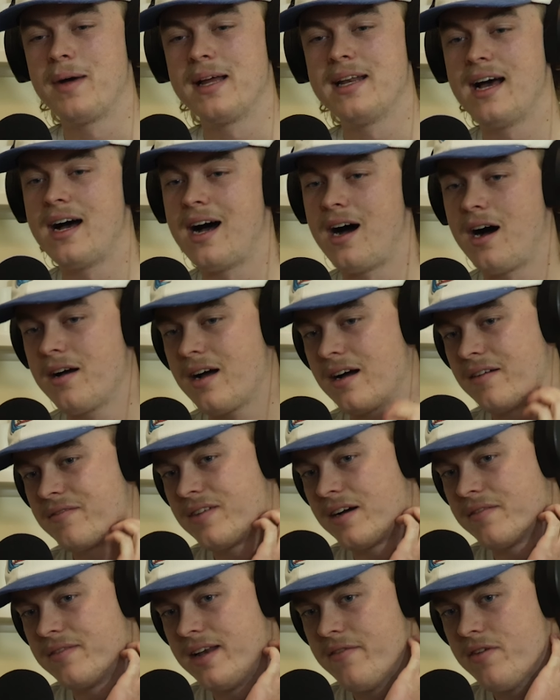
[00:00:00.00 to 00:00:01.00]
But no,
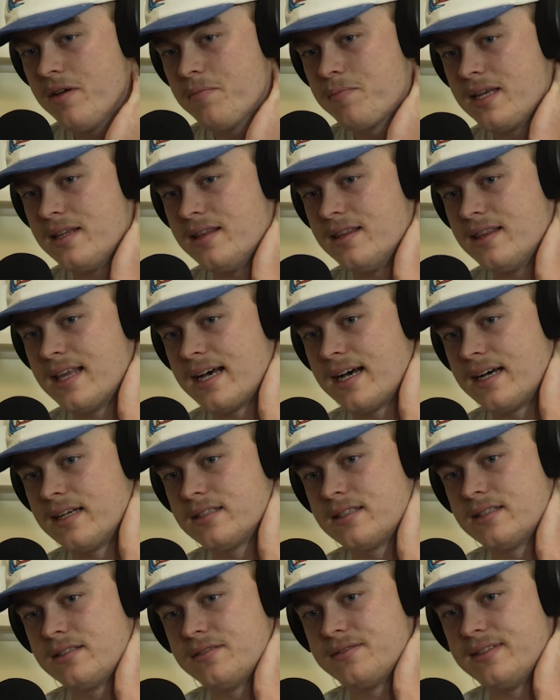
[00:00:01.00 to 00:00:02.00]
I've never been
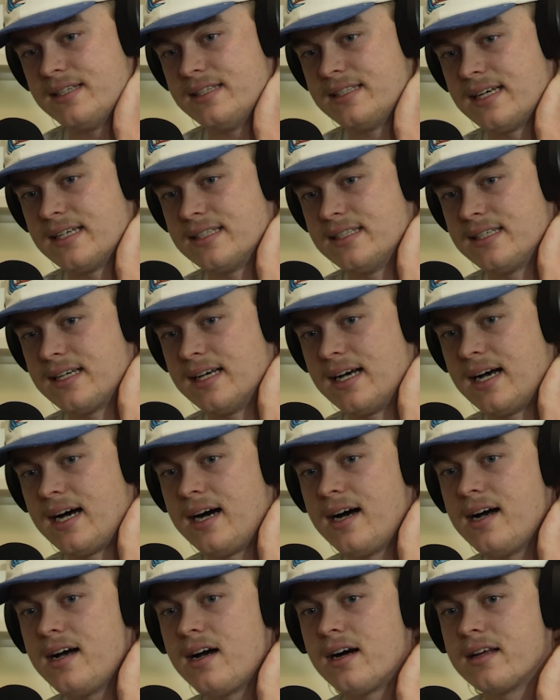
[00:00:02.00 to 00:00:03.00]
that fantastic at art.